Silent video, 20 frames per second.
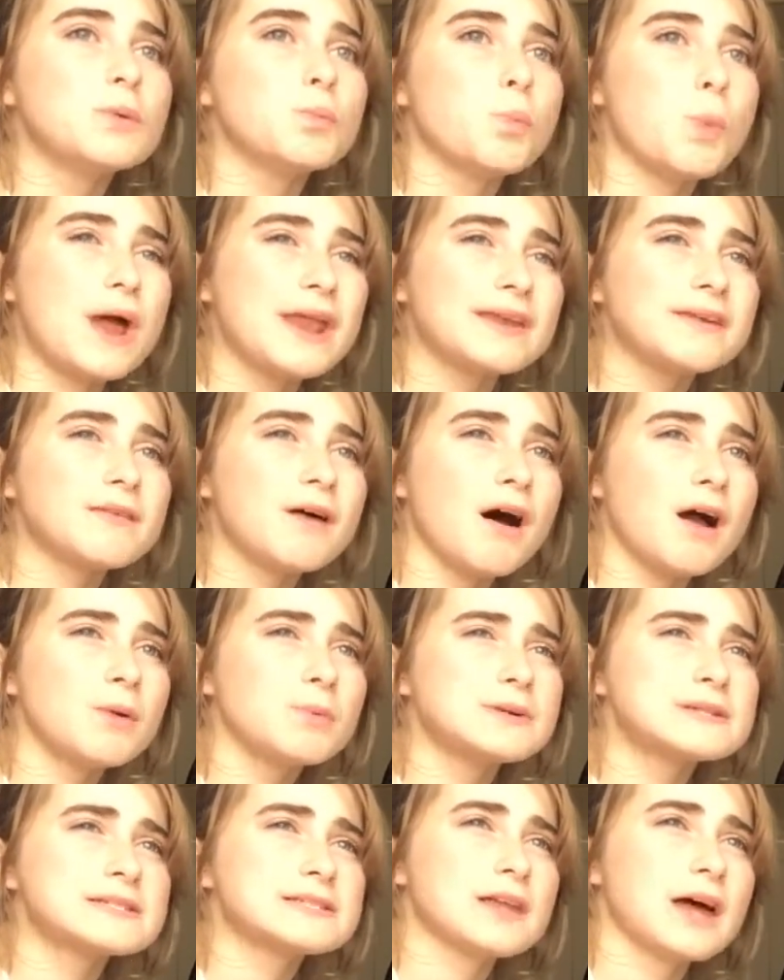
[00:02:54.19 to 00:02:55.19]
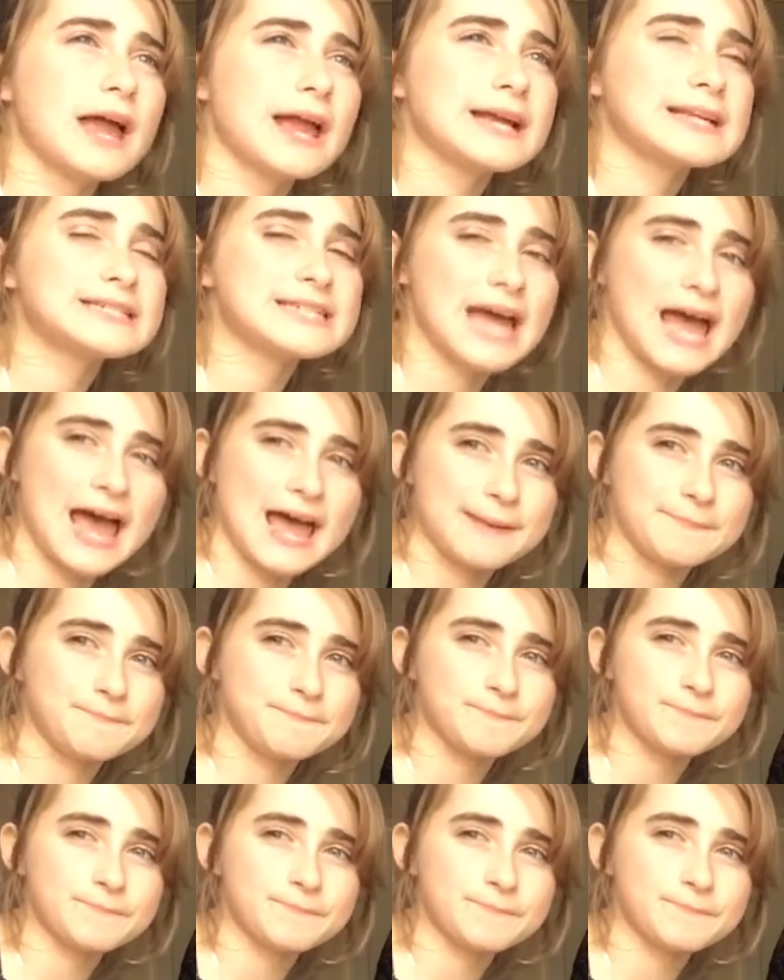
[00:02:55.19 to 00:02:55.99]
when I was like 10,